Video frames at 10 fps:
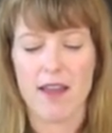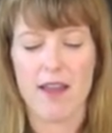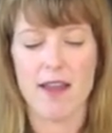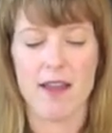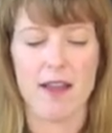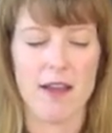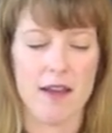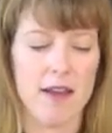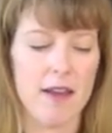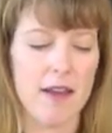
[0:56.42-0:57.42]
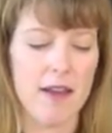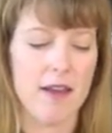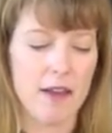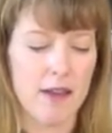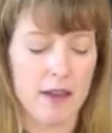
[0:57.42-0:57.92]

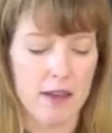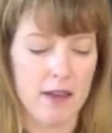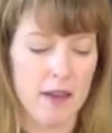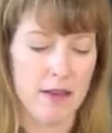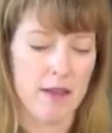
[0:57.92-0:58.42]
(silence)